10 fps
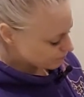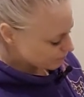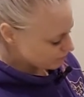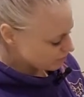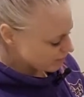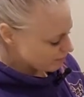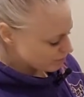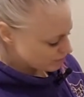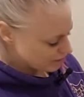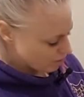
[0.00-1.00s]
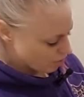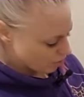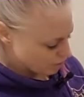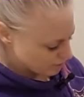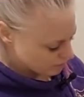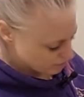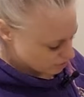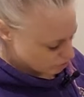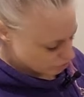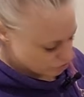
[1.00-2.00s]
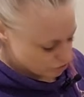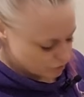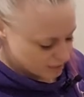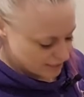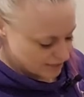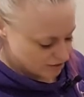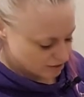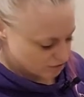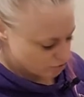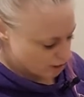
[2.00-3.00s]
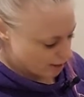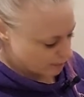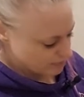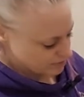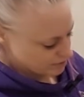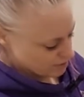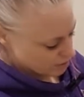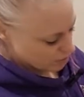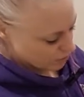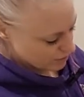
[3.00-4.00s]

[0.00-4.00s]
So then putting it on, it's got 2 leg straps on